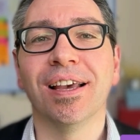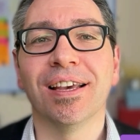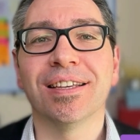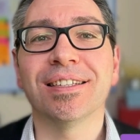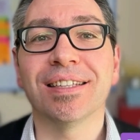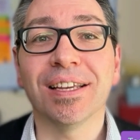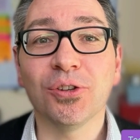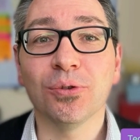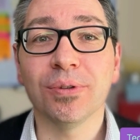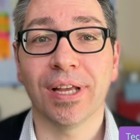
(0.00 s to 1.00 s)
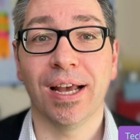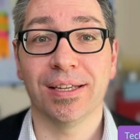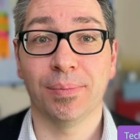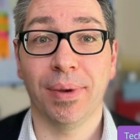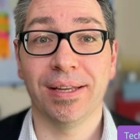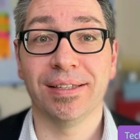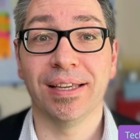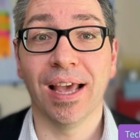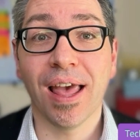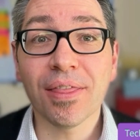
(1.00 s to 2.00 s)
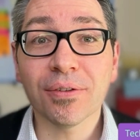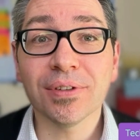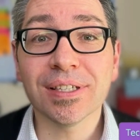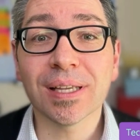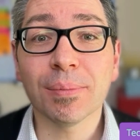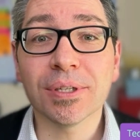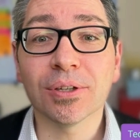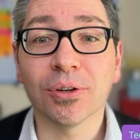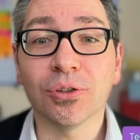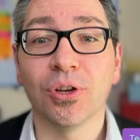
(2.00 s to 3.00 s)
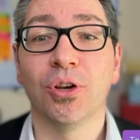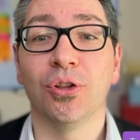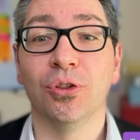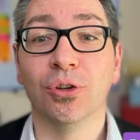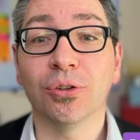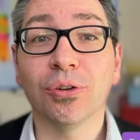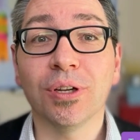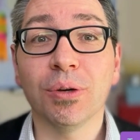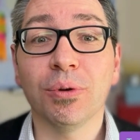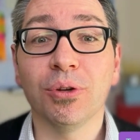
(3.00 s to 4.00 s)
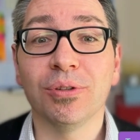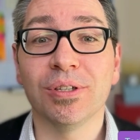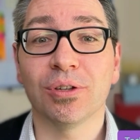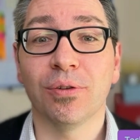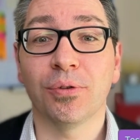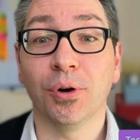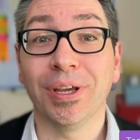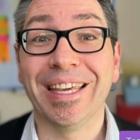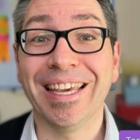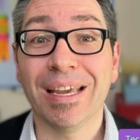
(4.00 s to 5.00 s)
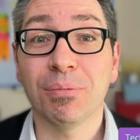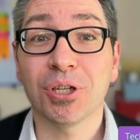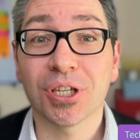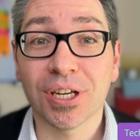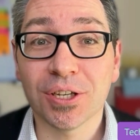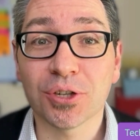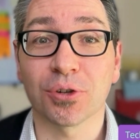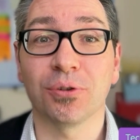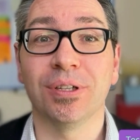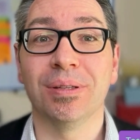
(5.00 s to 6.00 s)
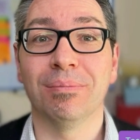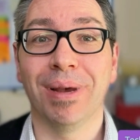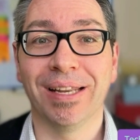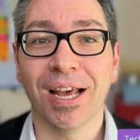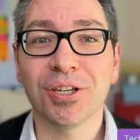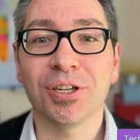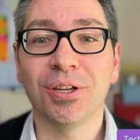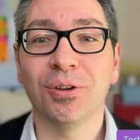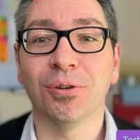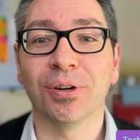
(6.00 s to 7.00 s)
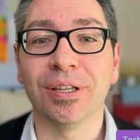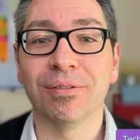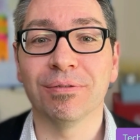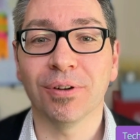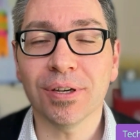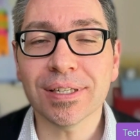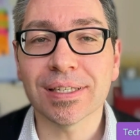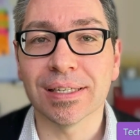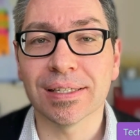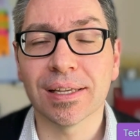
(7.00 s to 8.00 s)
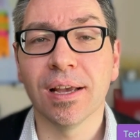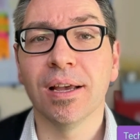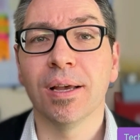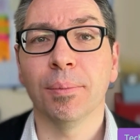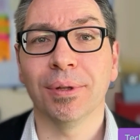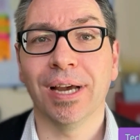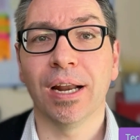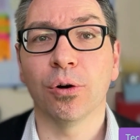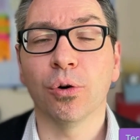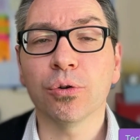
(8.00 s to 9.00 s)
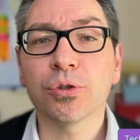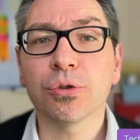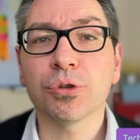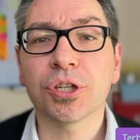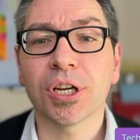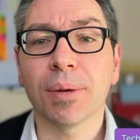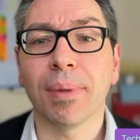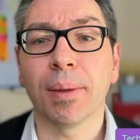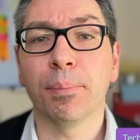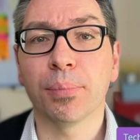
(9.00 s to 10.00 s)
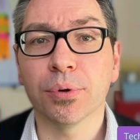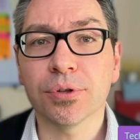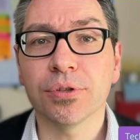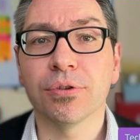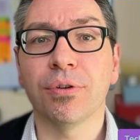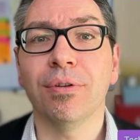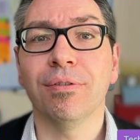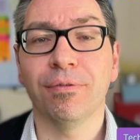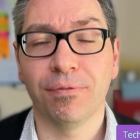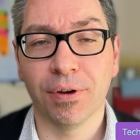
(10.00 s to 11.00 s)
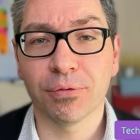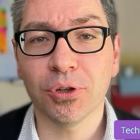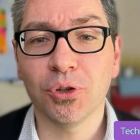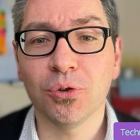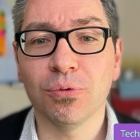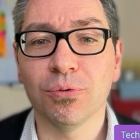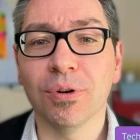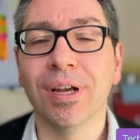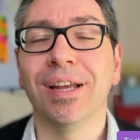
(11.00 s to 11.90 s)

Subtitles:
Stay tuned, as by the end of this episode, not only will you discover a game changer in managing your invoices, but I'll also share my personal favorite tool